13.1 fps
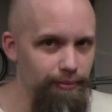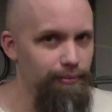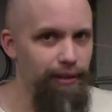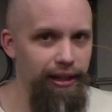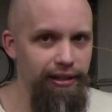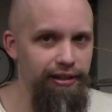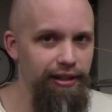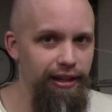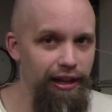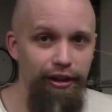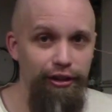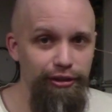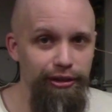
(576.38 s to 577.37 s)
Like I
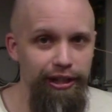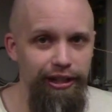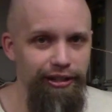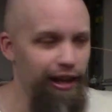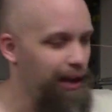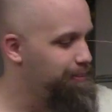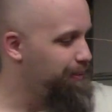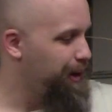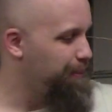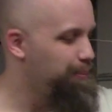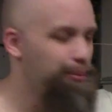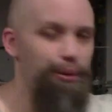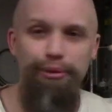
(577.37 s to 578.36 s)
said,
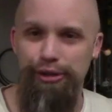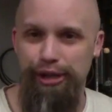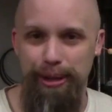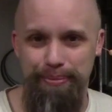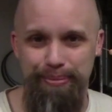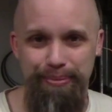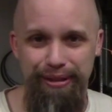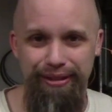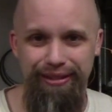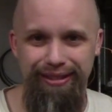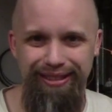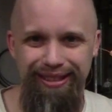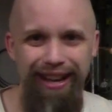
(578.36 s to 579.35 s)
I'm pro Shopsmith.
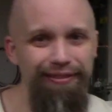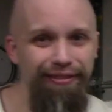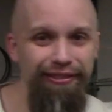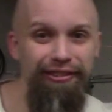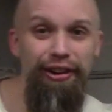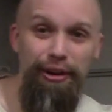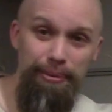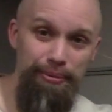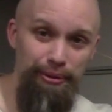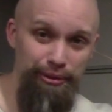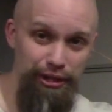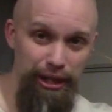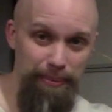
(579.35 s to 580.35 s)
I'm very
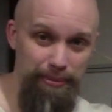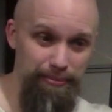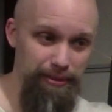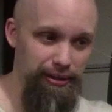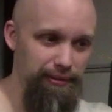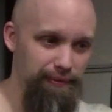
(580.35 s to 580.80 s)
pro Shopsmith.